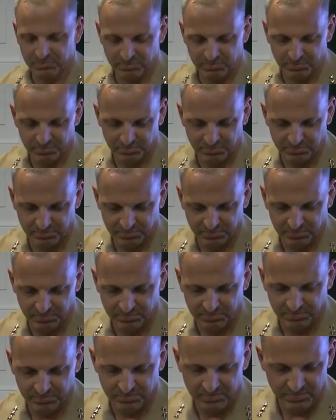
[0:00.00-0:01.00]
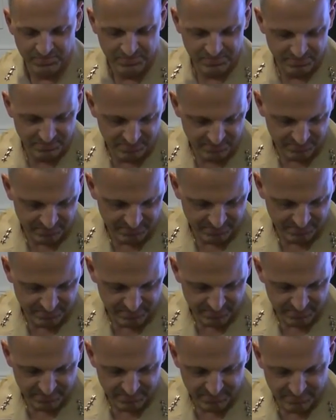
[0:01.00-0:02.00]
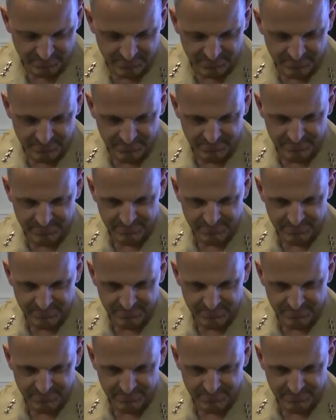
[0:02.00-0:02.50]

This person isn't speaking.